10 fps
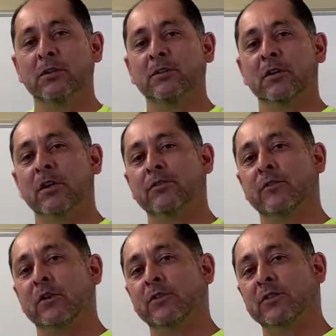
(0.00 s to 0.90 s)
to
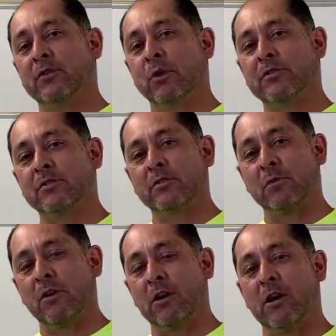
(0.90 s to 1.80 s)
also sequester some
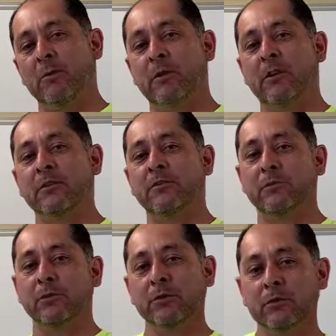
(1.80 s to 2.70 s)
carbon, some
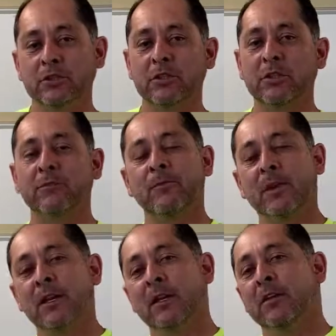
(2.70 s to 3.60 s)
pollution.
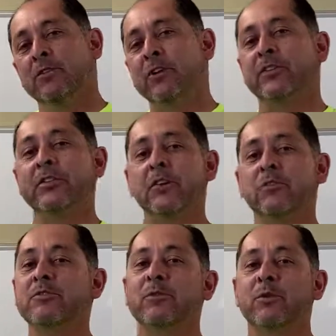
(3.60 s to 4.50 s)
So I started
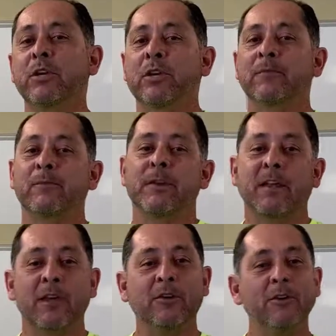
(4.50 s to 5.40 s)
doing some reading,
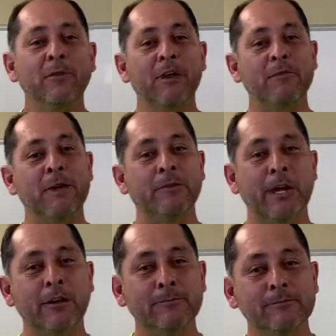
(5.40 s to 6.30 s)
and you know what I found
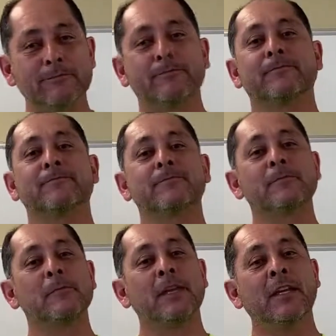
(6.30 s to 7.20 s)
out?
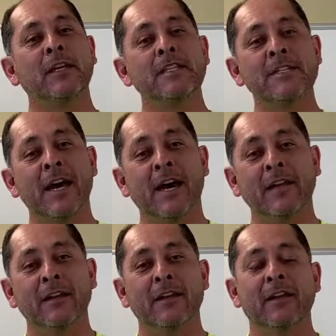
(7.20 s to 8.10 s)
Is that
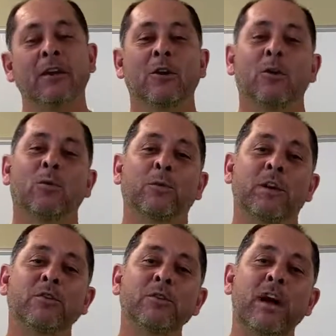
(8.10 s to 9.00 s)

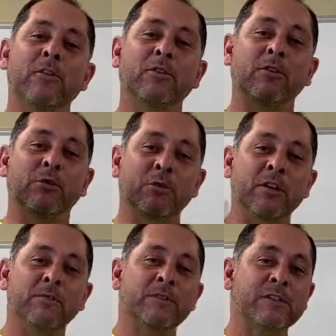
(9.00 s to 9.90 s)
whenever you have a
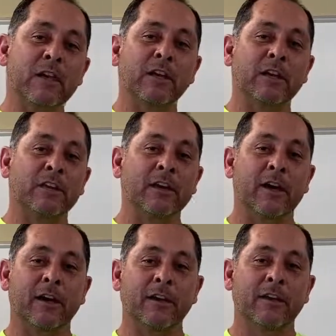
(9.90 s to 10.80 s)
green facade like
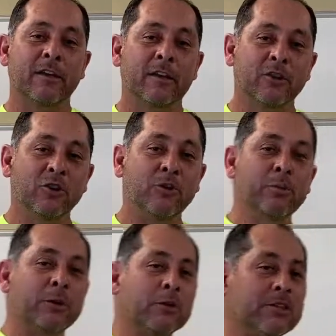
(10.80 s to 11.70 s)
that, your
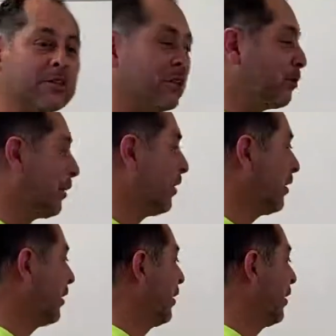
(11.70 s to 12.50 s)
building is going to be